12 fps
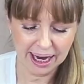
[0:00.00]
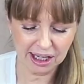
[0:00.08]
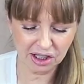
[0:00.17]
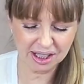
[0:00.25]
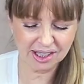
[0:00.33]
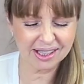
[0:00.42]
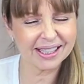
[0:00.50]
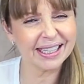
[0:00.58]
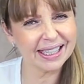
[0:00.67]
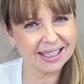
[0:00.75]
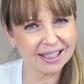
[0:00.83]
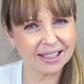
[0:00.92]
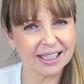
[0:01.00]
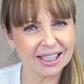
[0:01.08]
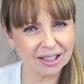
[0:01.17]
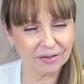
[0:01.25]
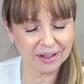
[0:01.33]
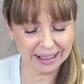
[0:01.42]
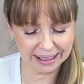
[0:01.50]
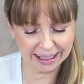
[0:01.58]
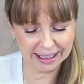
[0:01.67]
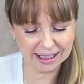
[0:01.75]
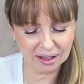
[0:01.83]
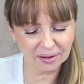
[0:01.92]
and just her skin's it's
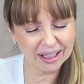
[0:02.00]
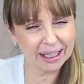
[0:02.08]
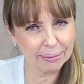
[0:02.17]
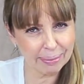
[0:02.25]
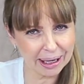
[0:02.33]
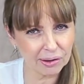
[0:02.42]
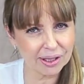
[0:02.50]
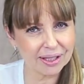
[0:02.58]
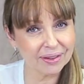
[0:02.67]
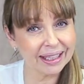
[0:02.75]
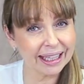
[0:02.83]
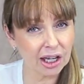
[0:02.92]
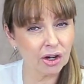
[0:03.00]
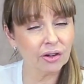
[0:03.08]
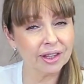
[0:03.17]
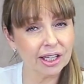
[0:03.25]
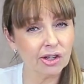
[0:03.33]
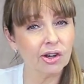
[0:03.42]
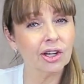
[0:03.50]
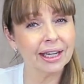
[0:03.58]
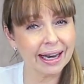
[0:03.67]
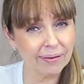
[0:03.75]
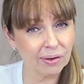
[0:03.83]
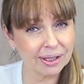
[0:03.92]
feeling better. It's feeling healthier. Her
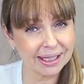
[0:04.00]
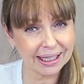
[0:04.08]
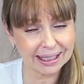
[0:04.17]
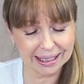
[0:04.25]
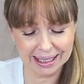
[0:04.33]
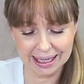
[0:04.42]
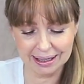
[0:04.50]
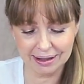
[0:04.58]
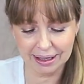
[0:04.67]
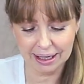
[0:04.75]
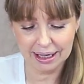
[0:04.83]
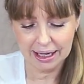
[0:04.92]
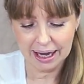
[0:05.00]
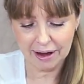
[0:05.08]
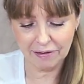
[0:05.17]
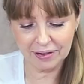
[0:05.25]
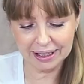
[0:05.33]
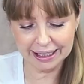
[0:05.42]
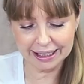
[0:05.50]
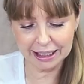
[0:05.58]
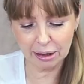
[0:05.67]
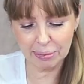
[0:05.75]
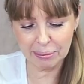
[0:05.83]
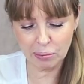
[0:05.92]
levels underneath are feeling a
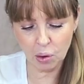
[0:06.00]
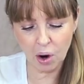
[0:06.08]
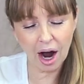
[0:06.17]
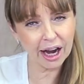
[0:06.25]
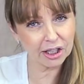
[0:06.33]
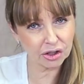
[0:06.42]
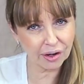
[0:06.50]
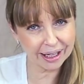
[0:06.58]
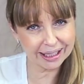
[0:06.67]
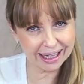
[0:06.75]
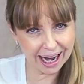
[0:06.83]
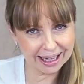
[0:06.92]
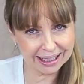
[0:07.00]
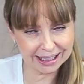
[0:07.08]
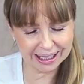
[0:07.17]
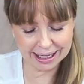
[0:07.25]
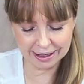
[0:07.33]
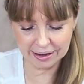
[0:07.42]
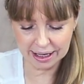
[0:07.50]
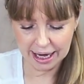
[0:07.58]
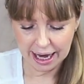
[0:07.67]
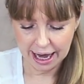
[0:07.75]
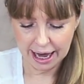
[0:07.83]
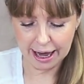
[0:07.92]
little bit more hydrated underneath.
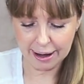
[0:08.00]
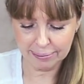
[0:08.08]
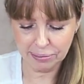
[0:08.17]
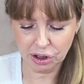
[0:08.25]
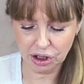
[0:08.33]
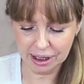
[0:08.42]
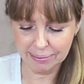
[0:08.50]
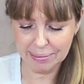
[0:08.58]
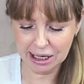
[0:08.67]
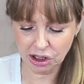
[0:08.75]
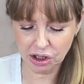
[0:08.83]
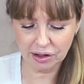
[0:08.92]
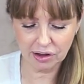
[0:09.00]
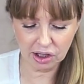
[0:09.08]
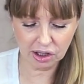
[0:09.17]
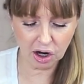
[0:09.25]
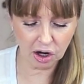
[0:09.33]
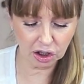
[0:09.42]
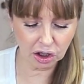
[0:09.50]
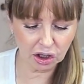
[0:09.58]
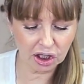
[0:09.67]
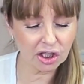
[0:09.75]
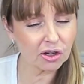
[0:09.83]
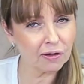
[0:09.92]
She mentioned that on
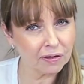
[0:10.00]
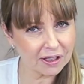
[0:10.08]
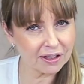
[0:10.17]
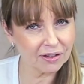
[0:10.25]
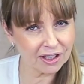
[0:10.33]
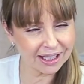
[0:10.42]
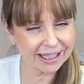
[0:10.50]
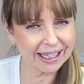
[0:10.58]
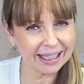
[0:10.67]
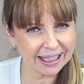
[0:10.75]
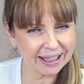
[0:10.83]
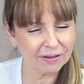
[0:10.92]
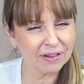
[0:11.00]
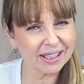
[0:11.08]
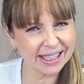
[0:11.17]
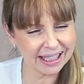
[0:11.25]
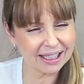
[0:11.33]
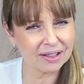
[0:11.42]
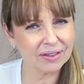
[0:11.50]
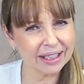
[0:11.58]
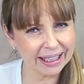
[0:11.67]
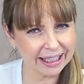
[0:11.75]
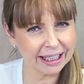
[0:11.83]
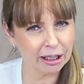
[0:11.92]
the surface of her skin it's
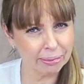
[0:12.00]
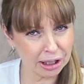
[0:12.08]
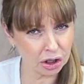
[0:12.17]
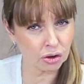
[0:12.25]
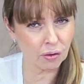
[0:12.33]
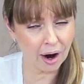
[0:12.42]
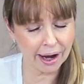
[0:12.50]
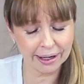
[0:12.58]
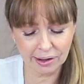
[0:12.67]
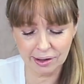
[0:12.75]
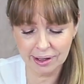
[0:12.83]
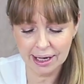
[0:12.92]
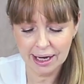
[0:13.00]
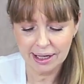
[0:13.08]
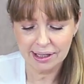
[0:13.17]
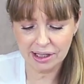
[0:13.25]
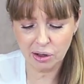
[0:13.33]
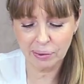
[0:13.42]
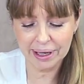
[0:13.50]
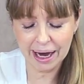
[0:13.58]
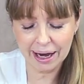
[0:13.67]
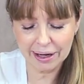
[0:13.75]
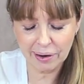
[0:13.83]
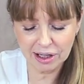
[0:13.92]
feeling a little bit drier. So we
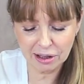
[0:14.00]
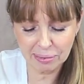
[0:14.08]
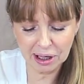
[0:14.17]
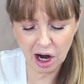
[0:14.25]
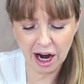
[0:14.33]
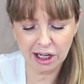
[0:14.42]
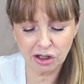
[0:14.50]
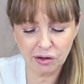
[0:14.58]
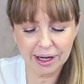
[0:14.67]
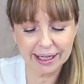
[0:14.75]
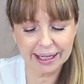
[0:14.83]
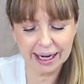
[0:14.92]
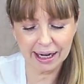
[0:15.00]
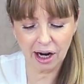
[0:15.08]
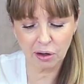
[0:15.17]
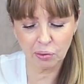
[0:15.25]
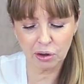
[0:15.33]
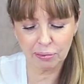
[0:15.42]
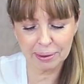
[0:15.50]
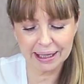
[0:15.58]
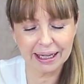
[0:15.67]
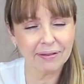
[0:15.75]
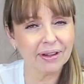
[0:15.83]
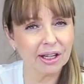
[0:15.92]
are going to be hydrating, and I will be
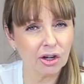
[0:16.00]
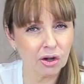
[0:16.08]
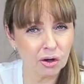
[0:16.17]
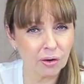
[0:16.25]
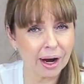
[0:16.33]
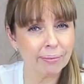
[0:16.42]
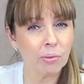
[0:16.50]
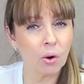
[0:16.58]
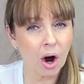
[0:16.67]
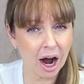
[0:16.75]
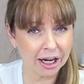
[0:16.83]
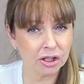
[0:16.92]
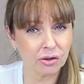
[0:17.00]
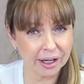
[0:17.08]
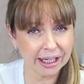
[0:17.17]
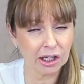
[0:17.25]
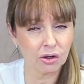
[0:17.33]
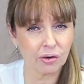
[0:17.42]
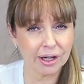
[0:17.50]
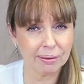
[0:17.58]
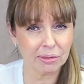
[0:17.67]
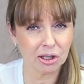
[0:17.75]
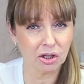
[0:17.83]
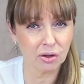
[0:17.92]
giving her a more hydrating
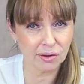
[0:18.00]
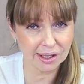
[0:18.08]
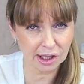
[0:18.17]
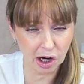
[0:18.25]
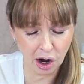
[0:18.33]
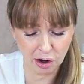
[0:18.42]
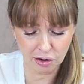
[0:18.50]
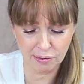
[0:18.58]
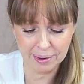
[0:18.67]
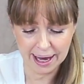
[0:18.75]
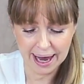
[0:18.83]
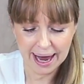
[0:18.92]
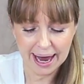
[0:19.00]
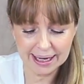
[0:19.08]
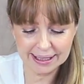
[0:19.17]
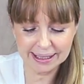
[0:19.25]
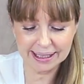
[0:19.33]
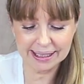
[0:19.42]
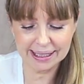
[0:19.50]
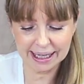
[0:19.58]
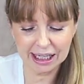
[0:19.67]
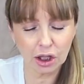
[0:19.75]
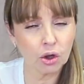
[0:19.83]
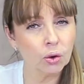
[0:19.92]
cream to use at home as it is
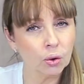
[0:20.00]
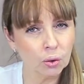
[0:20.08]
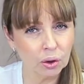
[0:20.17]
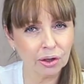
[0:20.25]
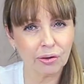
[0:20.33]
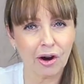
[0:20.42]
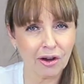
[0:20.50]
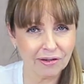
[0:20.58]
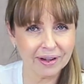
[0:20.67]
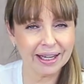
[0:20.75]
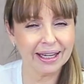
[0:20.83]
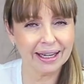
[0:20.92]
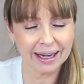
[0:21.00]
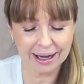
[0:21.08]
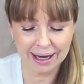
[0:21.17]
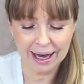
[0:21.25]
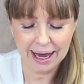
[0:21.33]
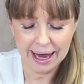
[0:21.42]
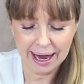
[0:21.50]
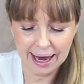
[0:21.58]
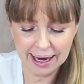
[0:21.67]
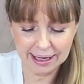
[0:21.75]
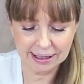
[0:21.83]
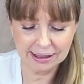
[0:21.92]
getting cooler over here.
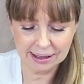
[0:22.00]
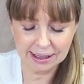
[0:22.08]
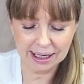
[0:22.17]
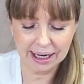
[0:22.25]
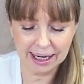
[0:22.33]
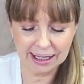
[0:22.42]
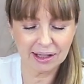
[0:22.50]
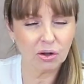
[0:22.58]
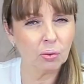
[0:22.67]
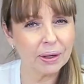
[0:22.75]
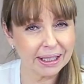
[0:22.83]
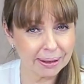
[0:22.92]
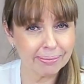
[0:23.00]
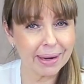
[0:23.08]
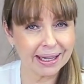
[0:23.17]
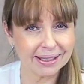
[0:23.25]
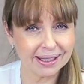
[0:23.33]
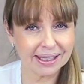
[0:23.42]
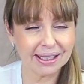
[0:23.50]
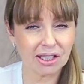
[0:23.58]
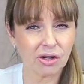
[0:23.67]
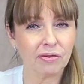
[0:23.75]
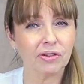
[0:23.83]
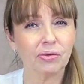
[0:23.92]
And in the winter months,
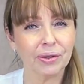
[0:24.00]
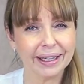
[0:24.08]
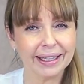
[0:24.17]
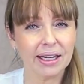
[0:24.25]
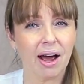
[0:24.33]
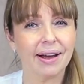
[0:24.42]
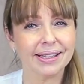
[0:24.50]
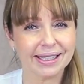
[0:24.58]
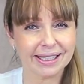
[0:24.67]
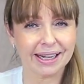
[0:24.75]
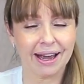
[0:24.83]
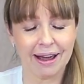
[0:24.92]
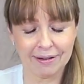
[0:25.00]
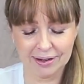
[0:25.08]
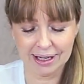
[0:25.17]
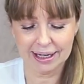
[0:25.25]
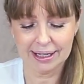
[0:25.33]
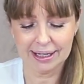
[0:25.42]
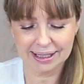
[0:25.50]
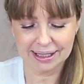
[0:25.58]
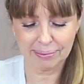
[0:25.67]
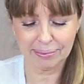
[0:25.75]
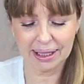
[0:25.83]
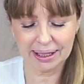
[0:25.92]
it's often really nice to have
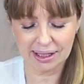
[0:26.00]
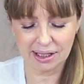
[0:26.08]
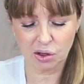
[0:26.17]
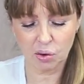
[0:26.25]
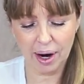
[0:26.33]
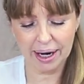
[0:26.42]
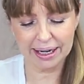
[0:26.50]
something that's quite